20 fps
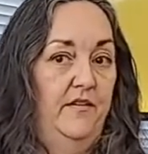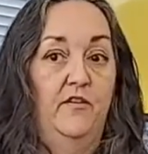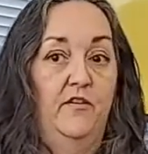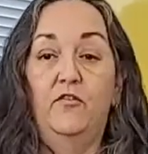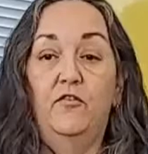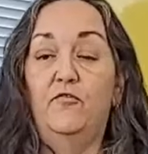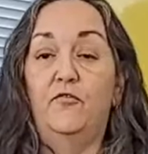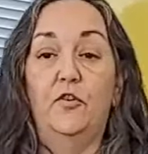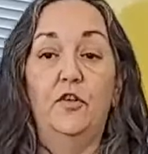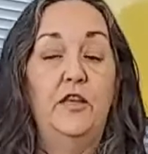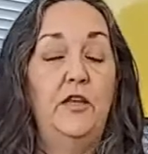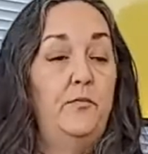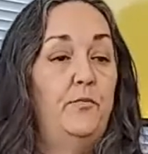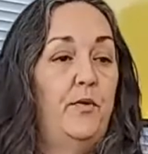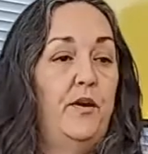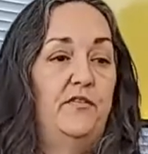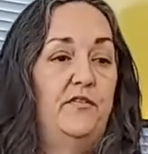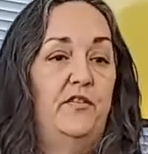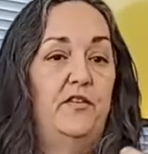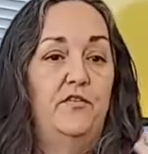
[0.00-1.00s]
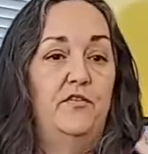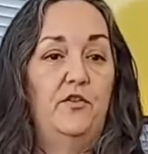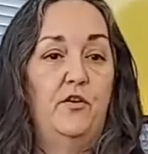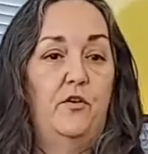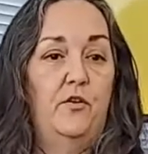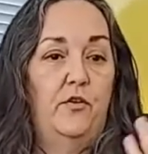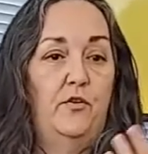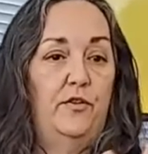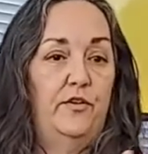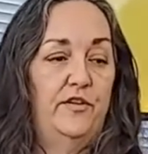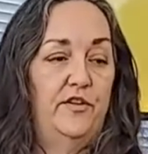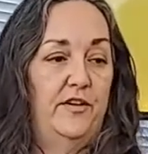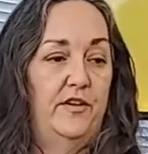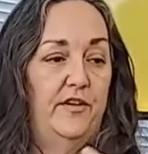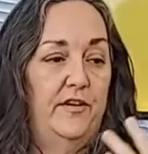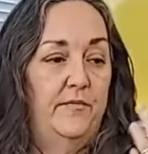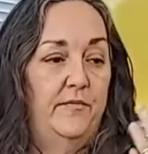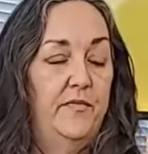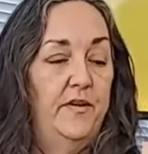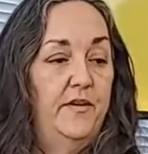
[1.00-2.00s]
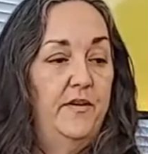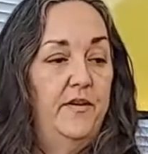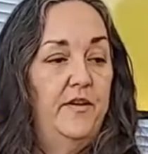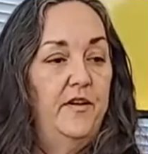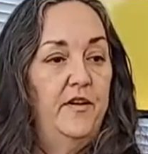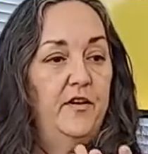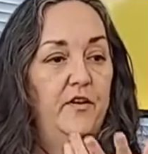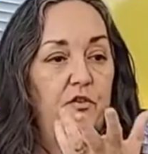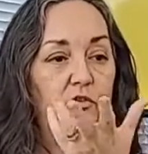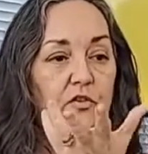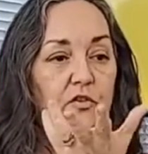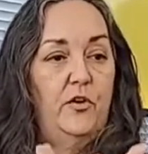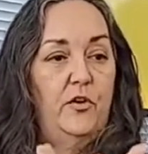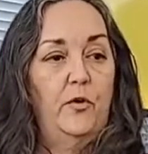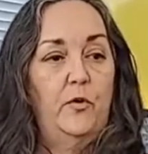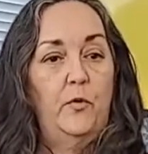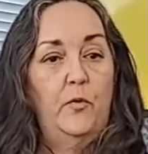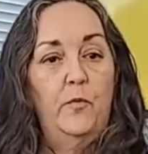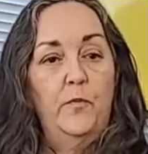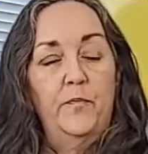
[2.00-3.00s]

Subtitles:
Fully present all the time. So